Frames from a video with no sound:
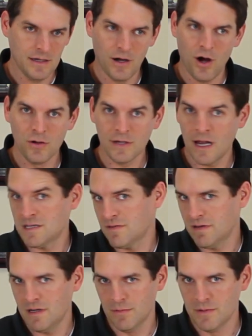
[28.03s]
all kinds
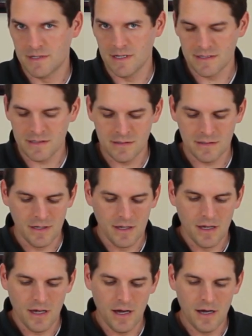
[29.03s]
of heat resistant.
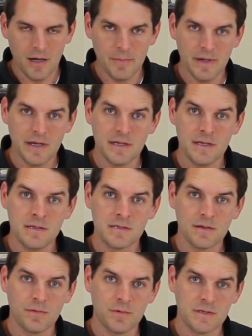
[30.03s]
It
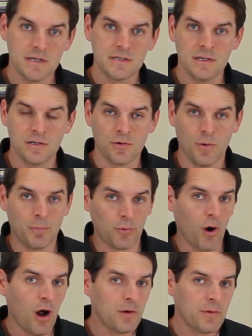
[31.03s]
is resistant to a
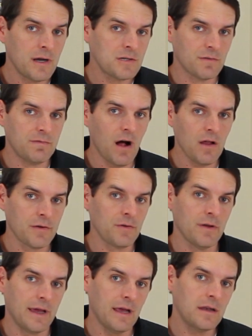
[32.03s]
broad range of
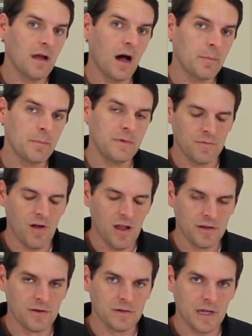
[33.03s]
volatile and
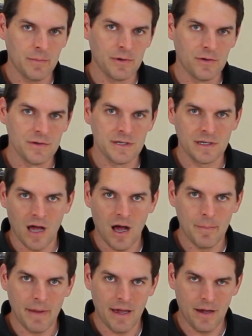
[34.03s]
non-volatile chemicals and
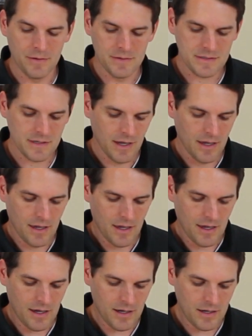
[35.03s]
compounds.
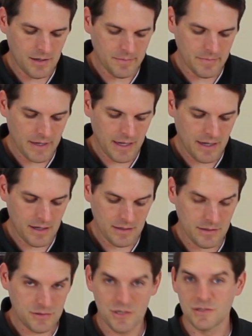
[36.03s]

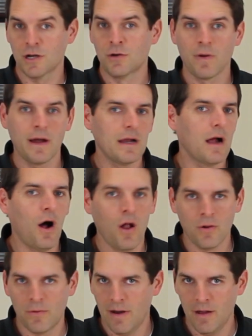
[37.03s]
And it's just a great
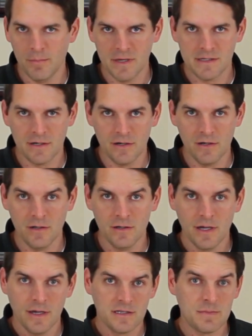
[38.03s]
all-around material.
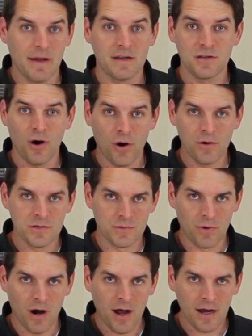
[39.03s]
It's about as hard as
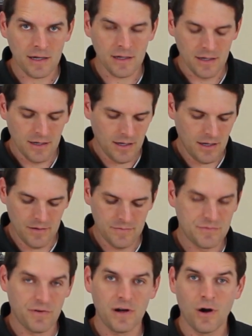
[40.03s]
rock.
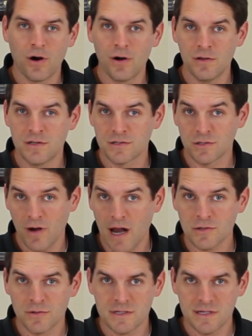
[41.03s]
It's very hard, it's
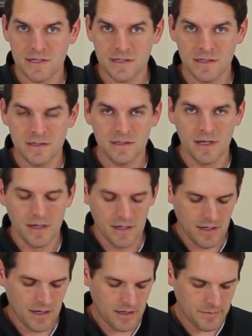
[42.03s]
scratch resistant.
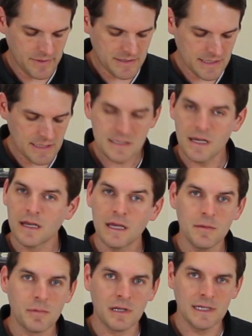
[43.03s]
It's easy to
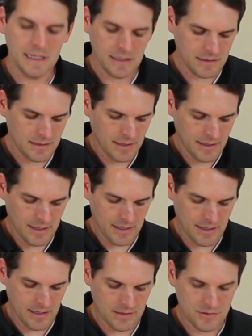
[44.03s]
keep clean
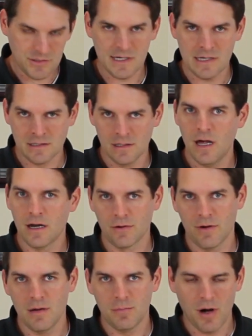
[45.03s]
and just has a lot of
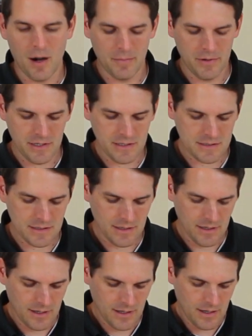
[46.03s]
great properties.
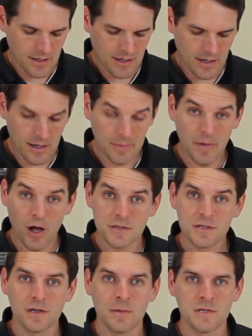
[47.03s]

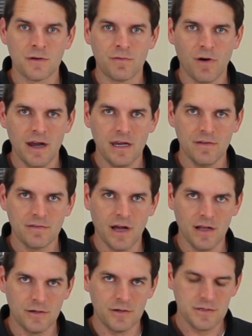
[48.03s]
Also comes in a variety of
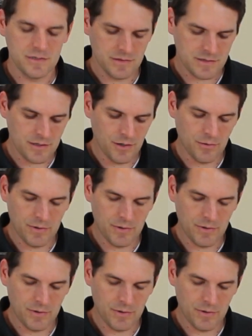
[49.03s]
colors. So